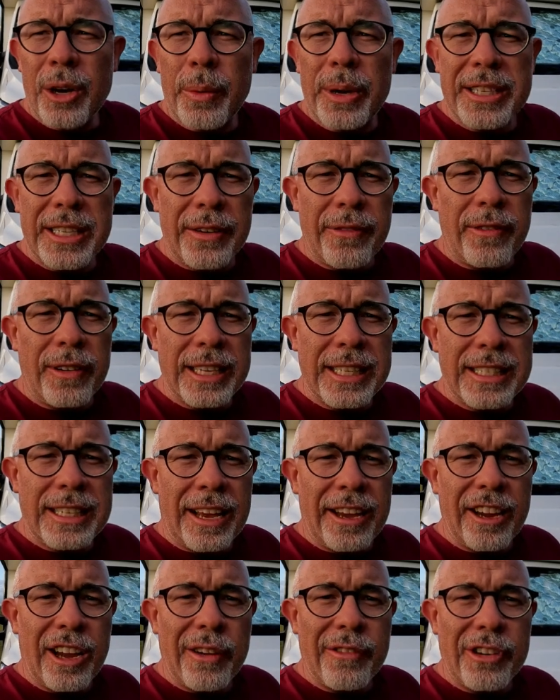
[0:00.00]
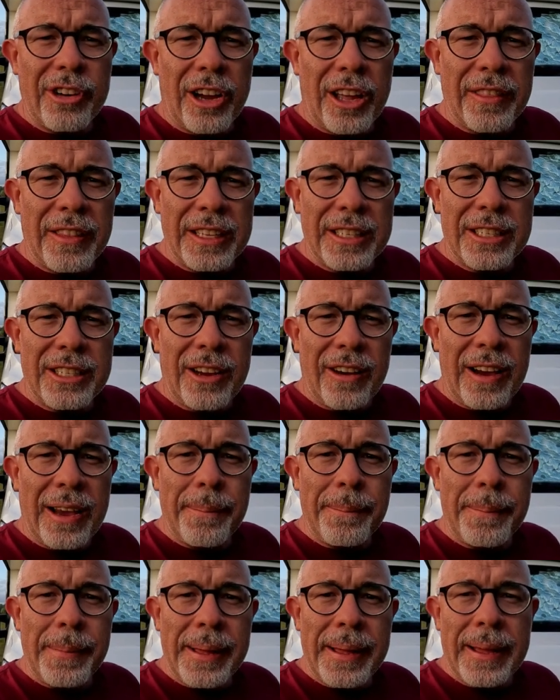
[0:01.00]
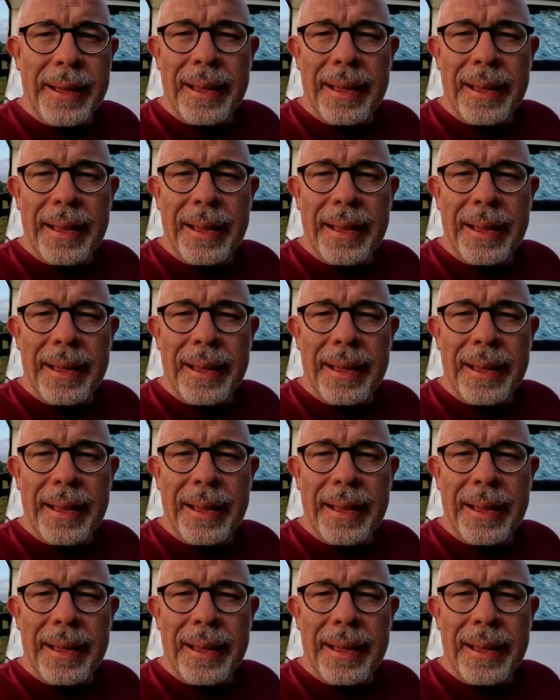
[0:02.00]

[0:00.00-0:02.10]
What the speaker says: We're definitely staying overnight this time.